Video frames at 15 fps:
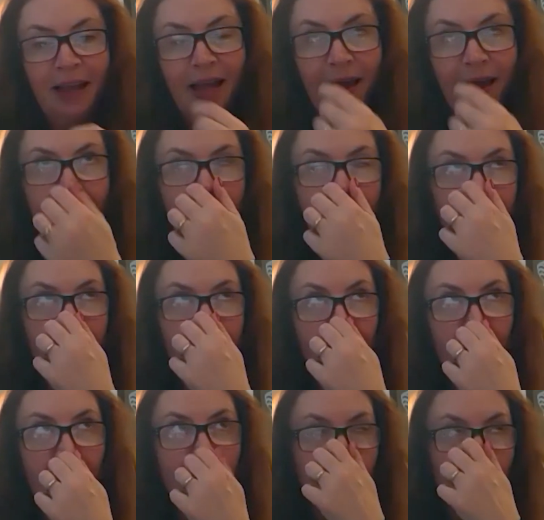
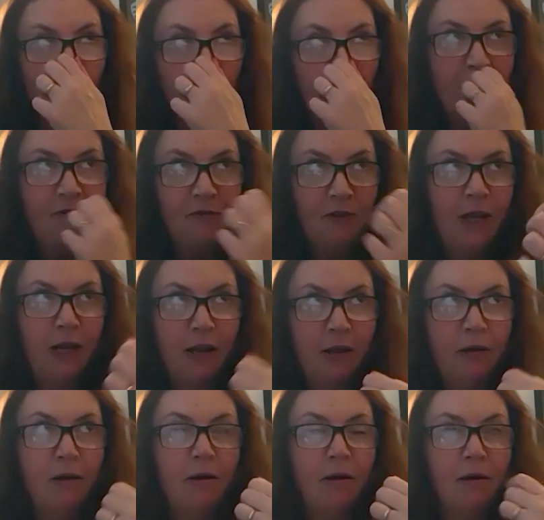bring in what we feel
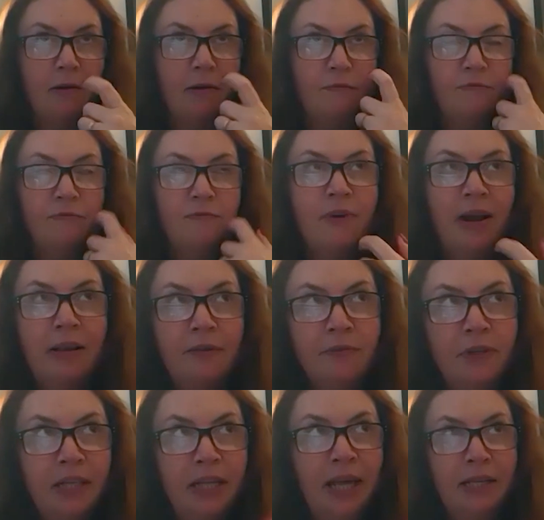are
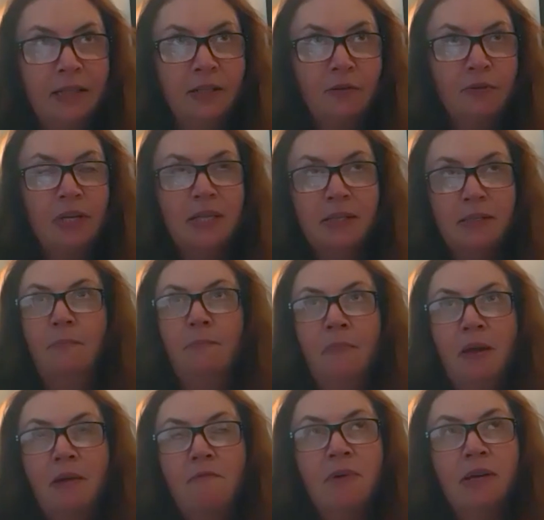relevant categories that
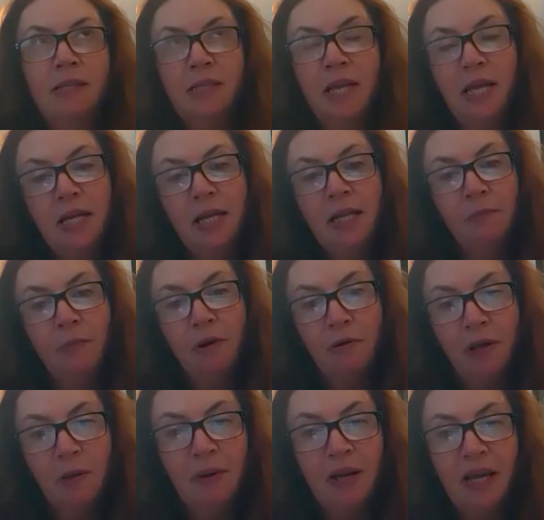may resonate in the
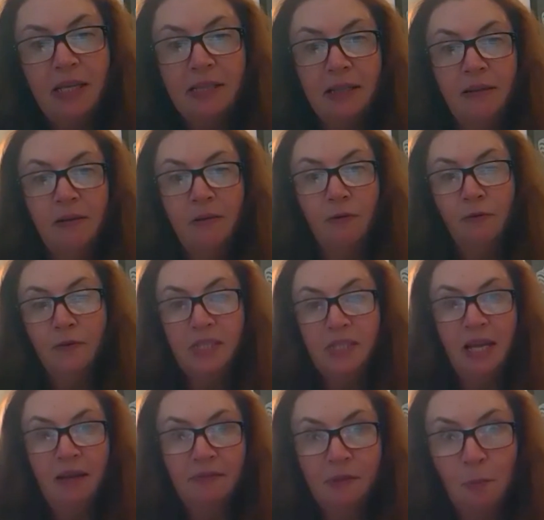marketplace, and obviously
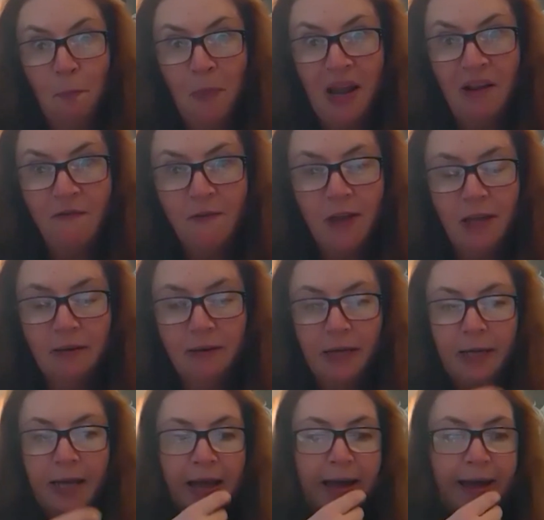have some benefit,
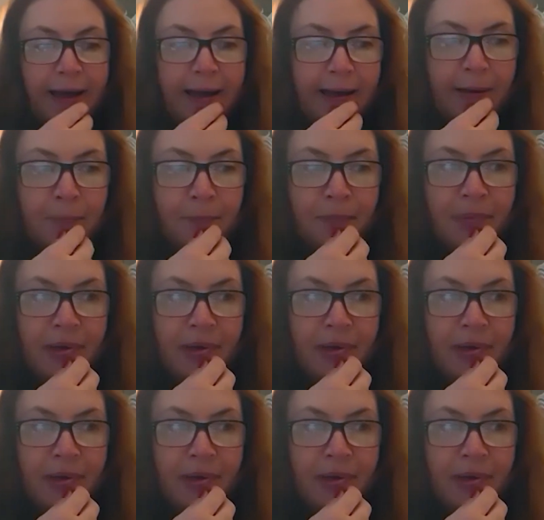and